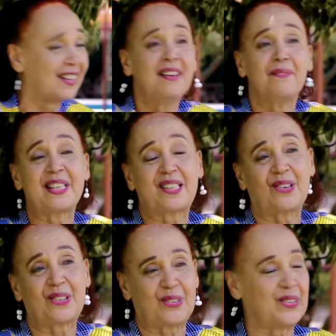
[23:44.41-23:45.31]
Miss
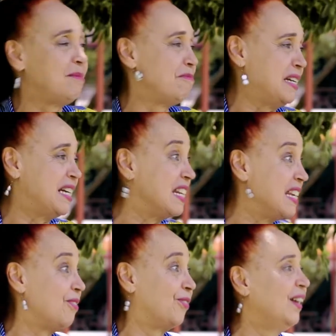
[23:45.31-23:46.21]
Cox couldn't
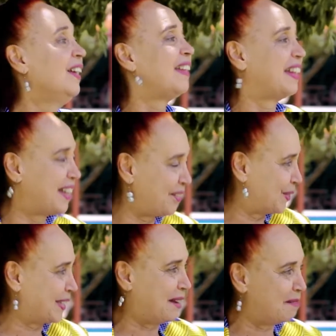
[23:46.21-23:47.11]
believe that
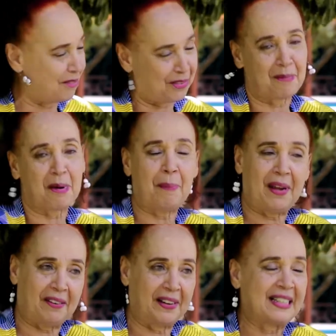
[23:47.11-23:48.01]
was coming from a parent.